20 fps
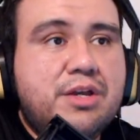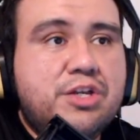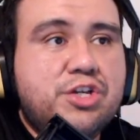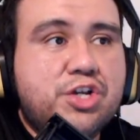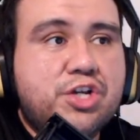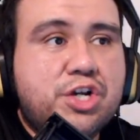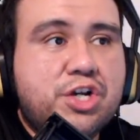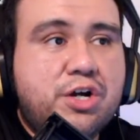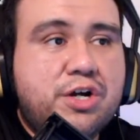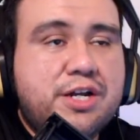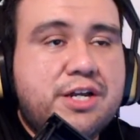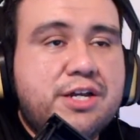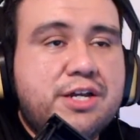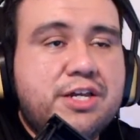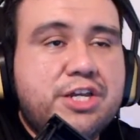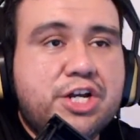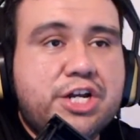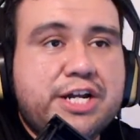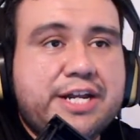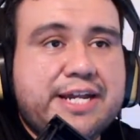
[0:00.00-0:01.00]
you're
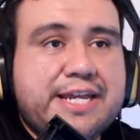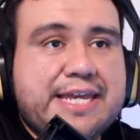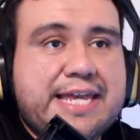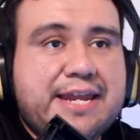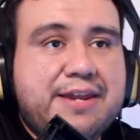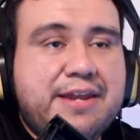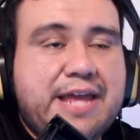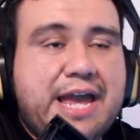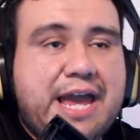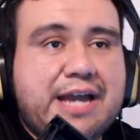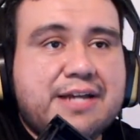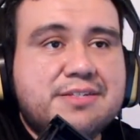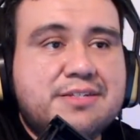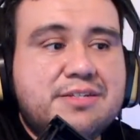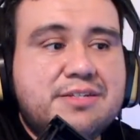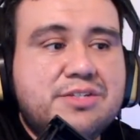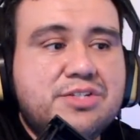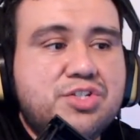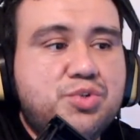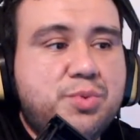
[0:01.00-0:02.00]
gonna get
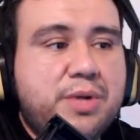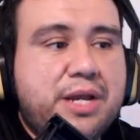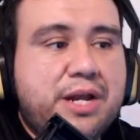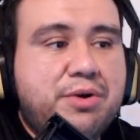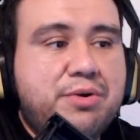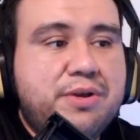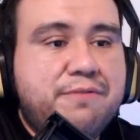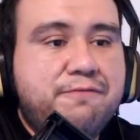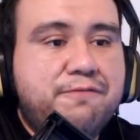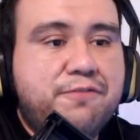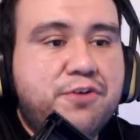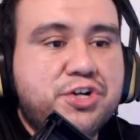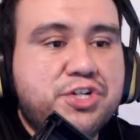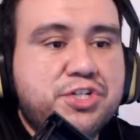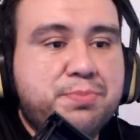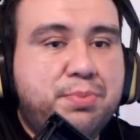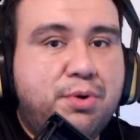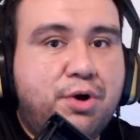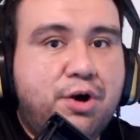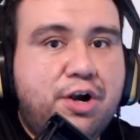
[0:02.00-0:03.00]
access to every
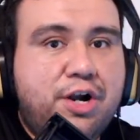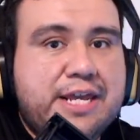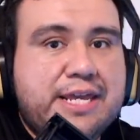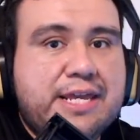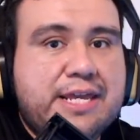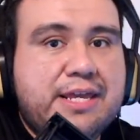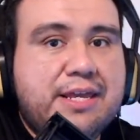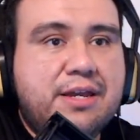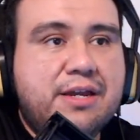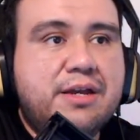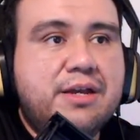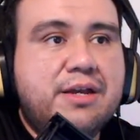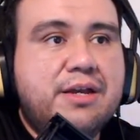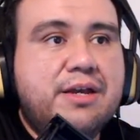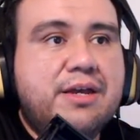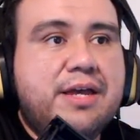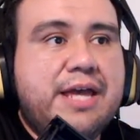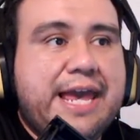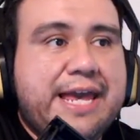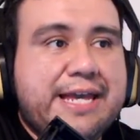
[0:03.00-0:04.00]
first party
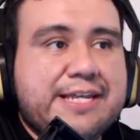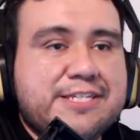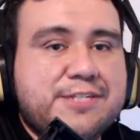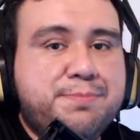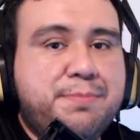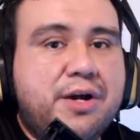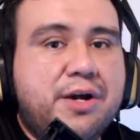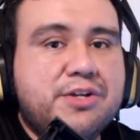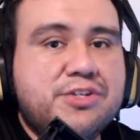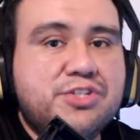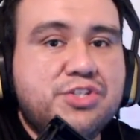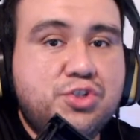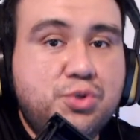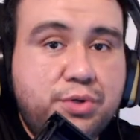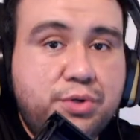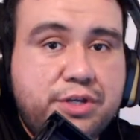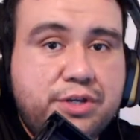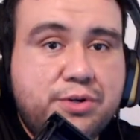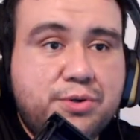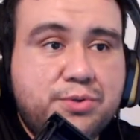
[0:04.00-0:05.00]
Xbox
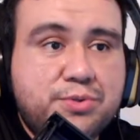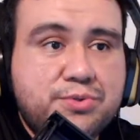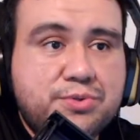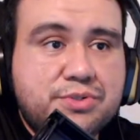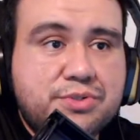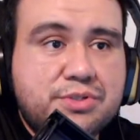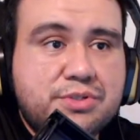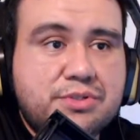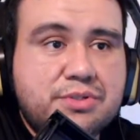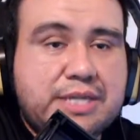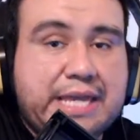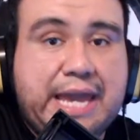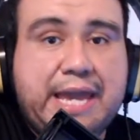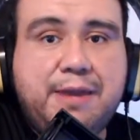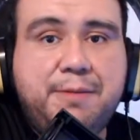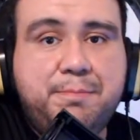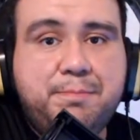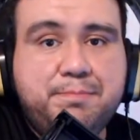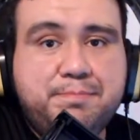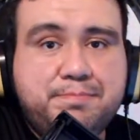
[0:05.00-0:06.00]
Studios
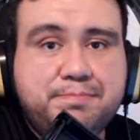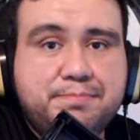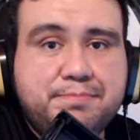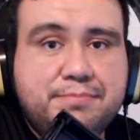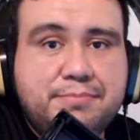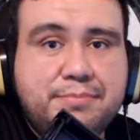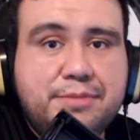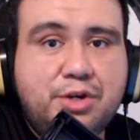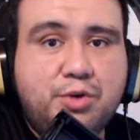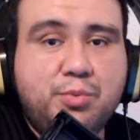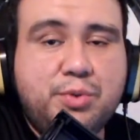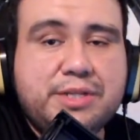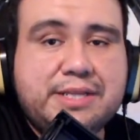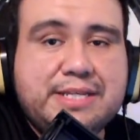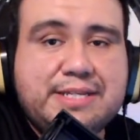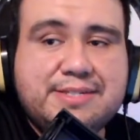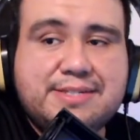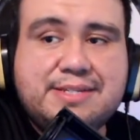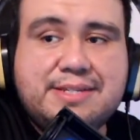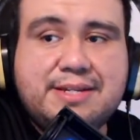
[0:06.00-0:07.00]
game. They're
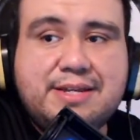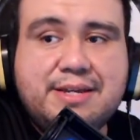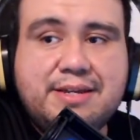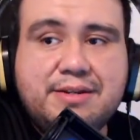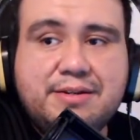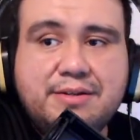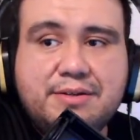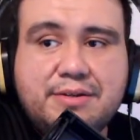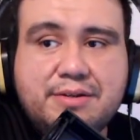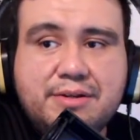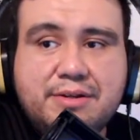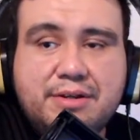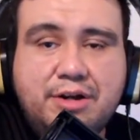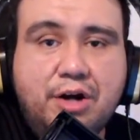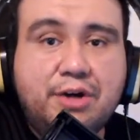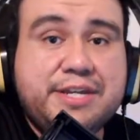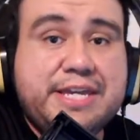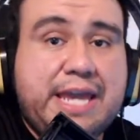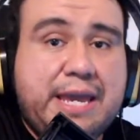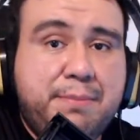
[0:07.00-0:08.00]
releasing it
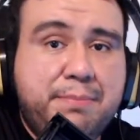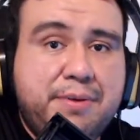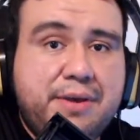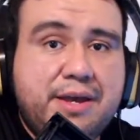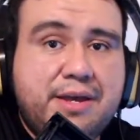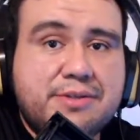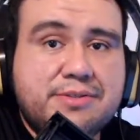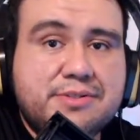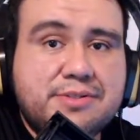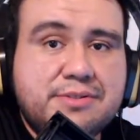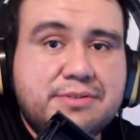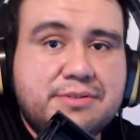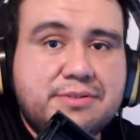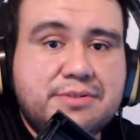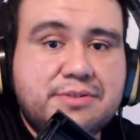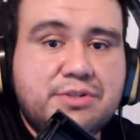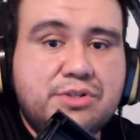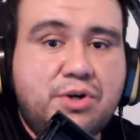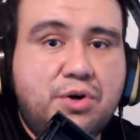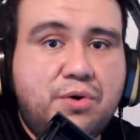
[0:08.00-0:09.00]
on Game Pass.
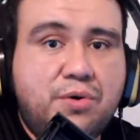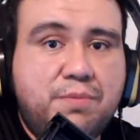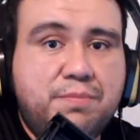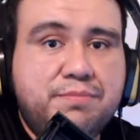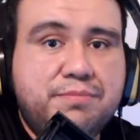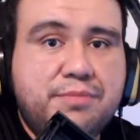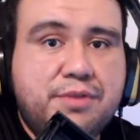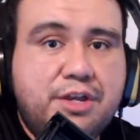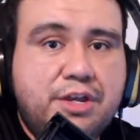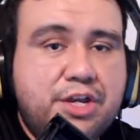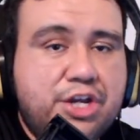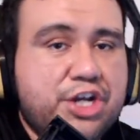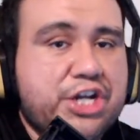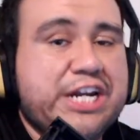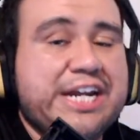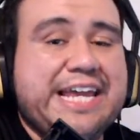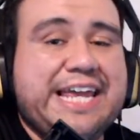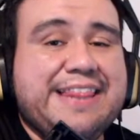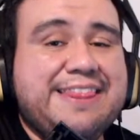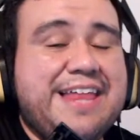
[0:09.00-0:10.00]
So you're
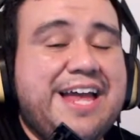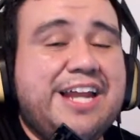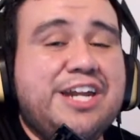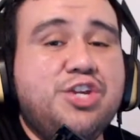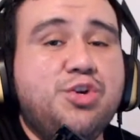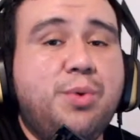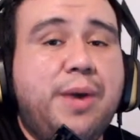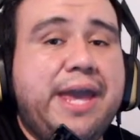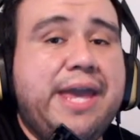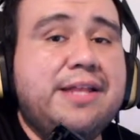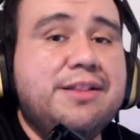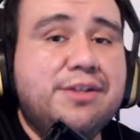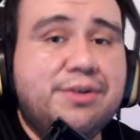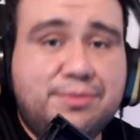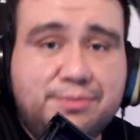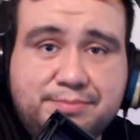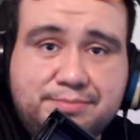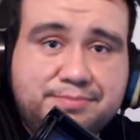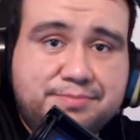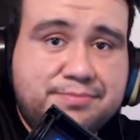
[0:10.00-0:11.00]
gonna get that new
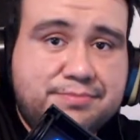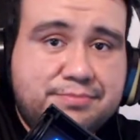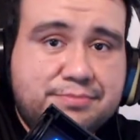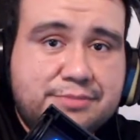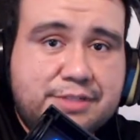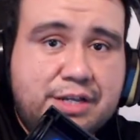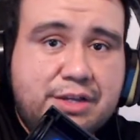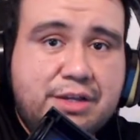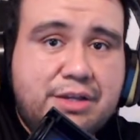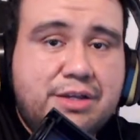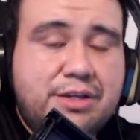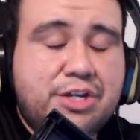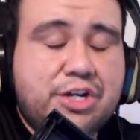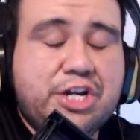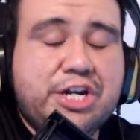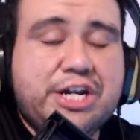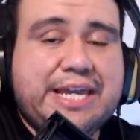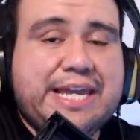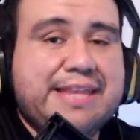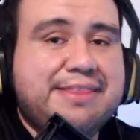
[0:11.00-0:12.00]
Halo. You're
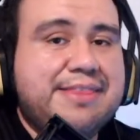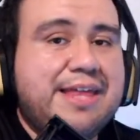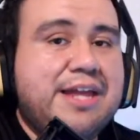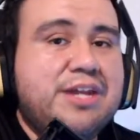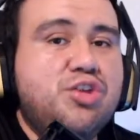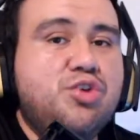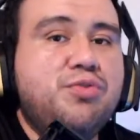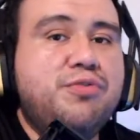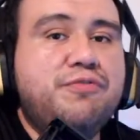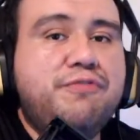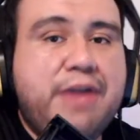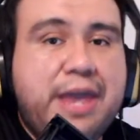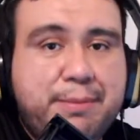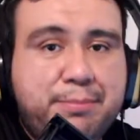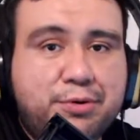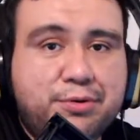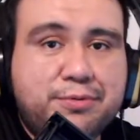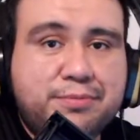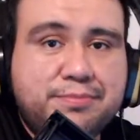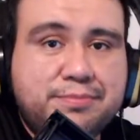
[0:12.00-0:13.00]
gonna get that new
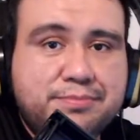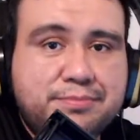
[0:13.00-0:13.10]
Fable.